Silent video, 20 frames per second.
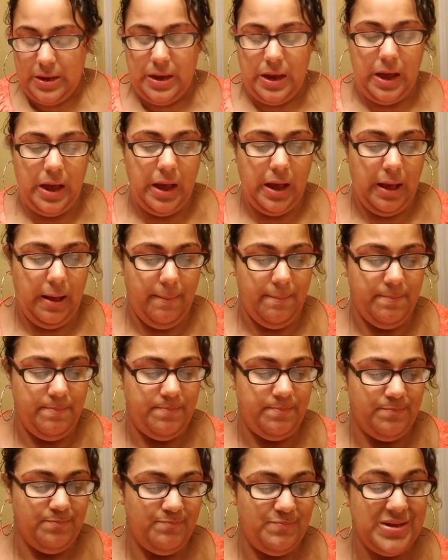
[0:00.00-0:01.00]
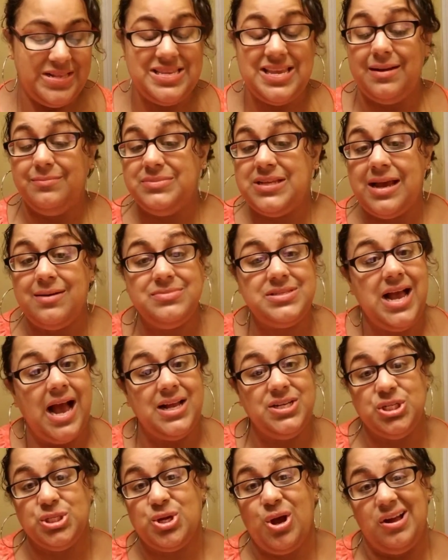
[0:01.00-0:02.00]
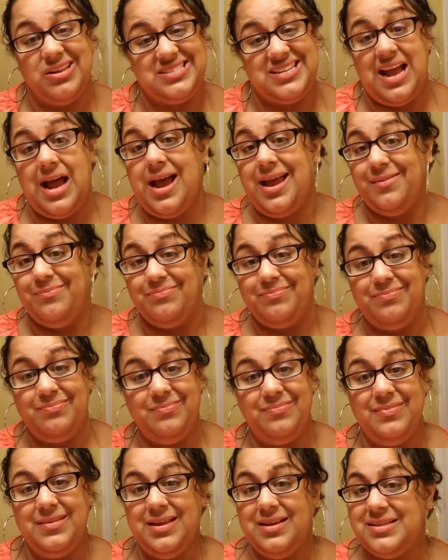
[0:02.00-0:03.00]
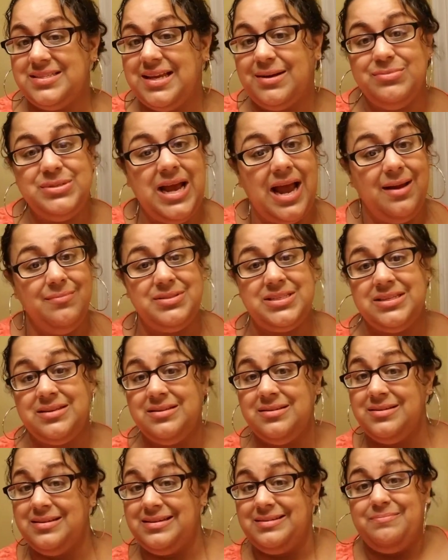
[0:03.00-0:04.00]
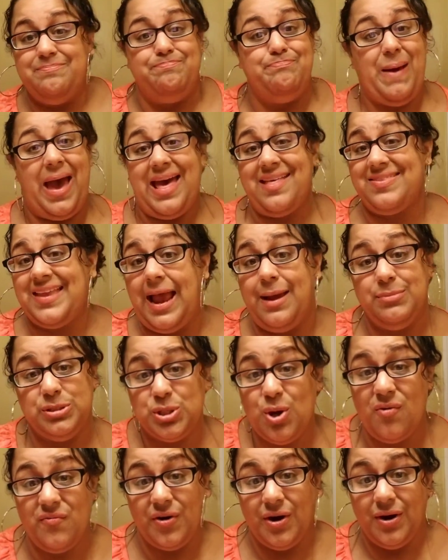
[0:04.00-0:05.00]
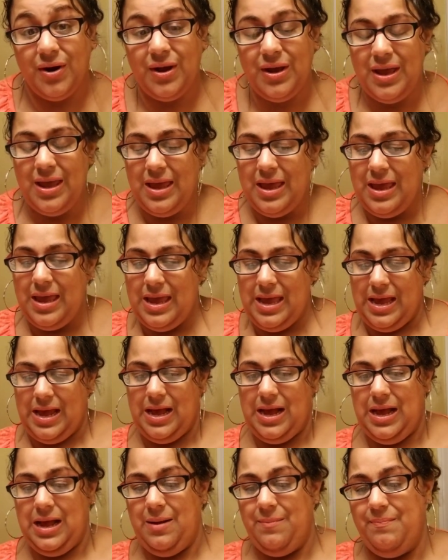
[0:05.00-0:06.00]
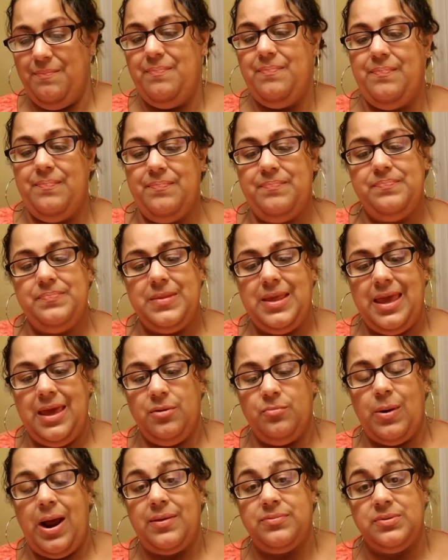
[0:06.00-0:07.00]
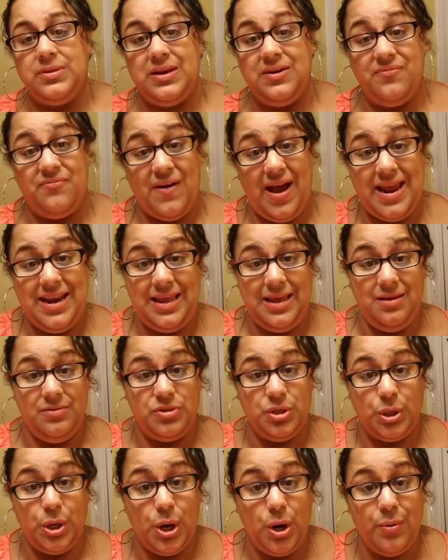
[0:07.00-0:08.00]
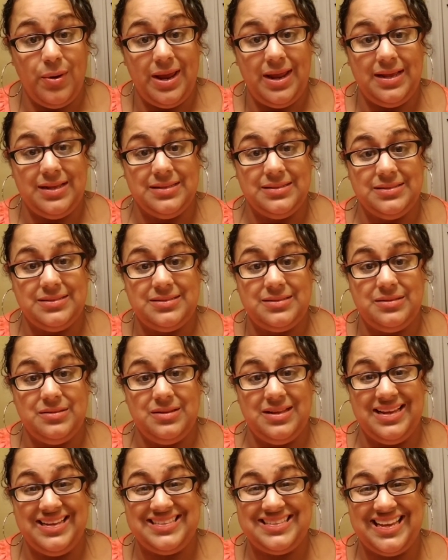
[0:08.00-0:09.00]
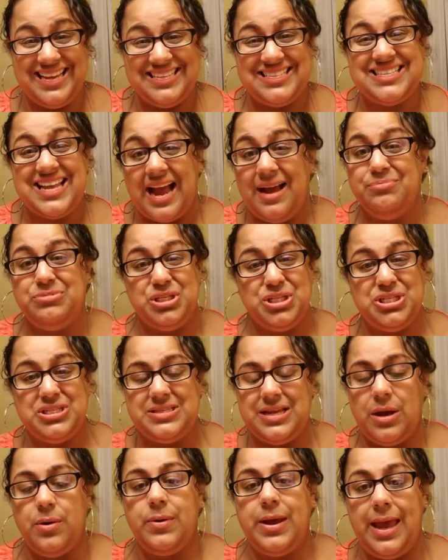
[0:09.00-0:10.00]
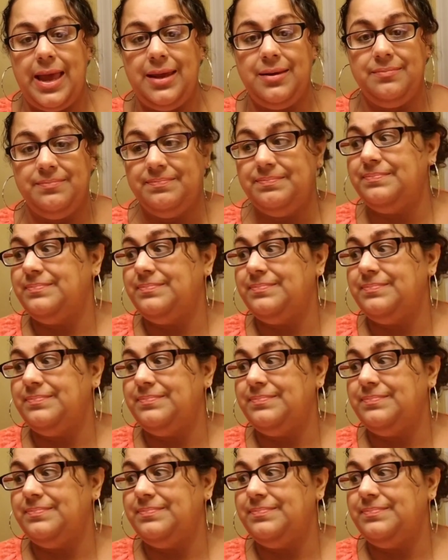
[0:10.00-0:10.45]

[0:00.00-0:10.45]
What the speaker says: But sometimes God just calls time. Sometimes bath time is over. And rather than fighting the current, and it's time to just say, okay,